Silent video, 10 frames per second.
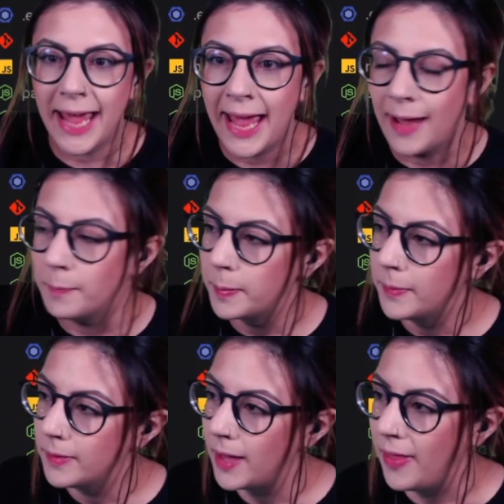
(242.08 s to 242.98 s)
app
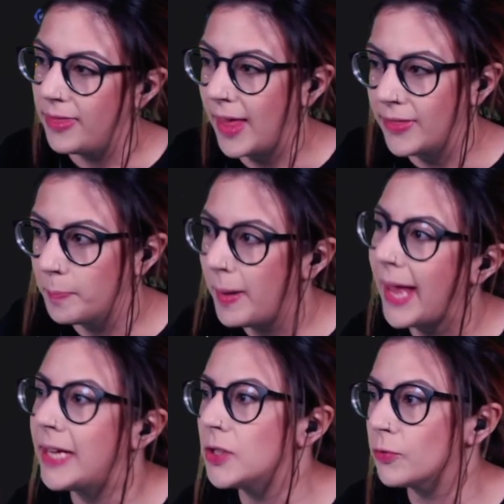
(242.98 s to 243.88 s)
and then the
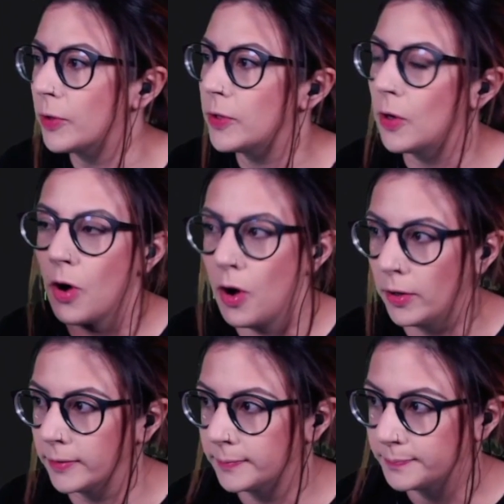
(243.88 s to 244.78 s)
page route you're on.